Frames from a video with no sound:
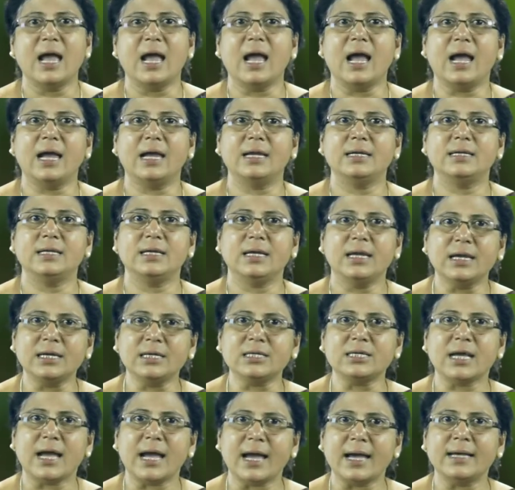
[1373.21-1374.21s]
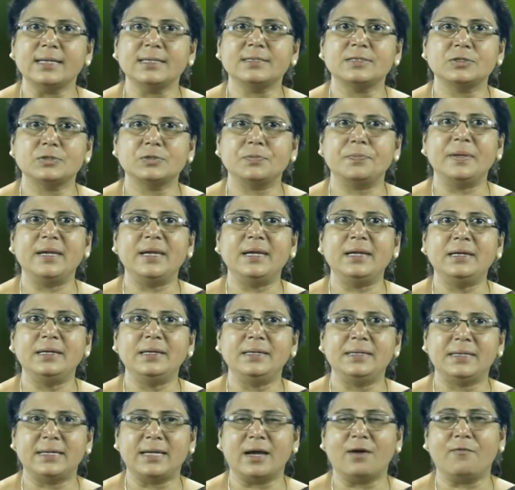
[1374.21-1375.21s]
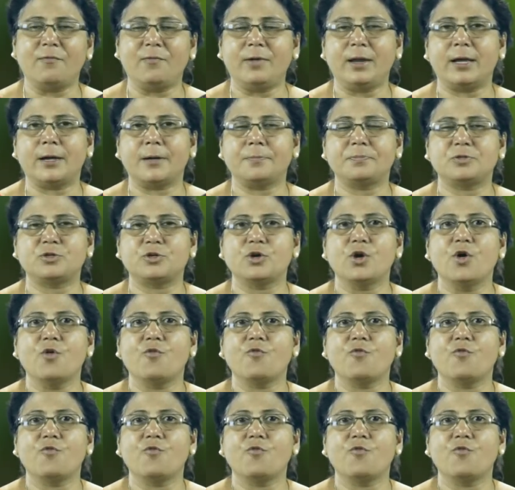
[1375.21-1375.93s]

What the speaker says: and it has been developed